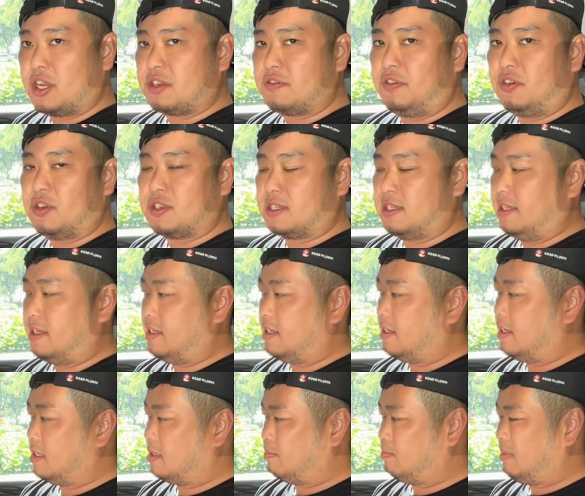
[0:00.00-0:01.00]
4-cylinder
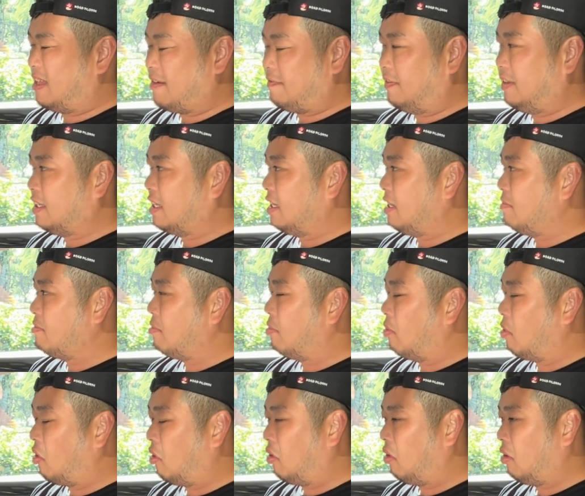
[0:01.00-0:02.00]
is definitely
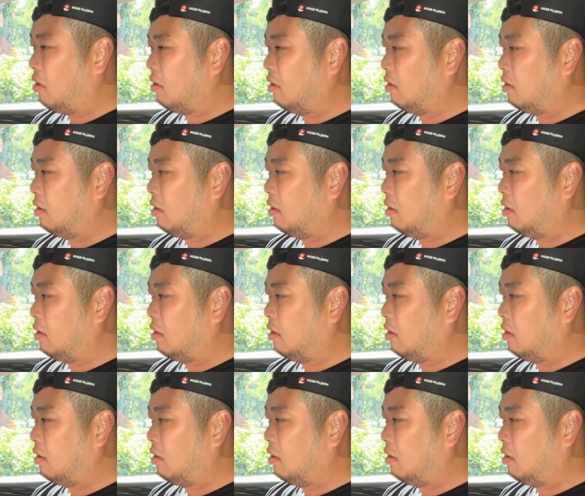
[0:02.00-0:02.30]
more